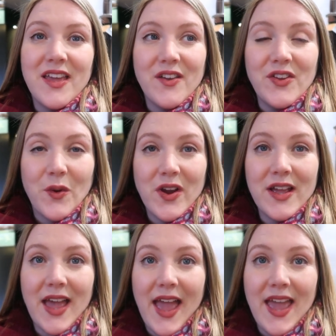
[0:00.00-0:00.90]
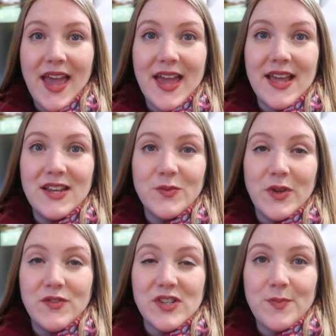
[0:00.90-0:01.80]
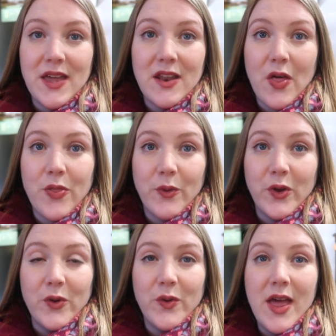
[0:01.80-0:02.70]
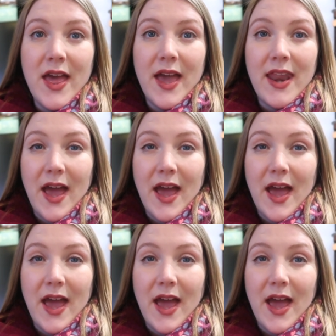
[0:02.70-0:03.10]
here in York and we've just been through and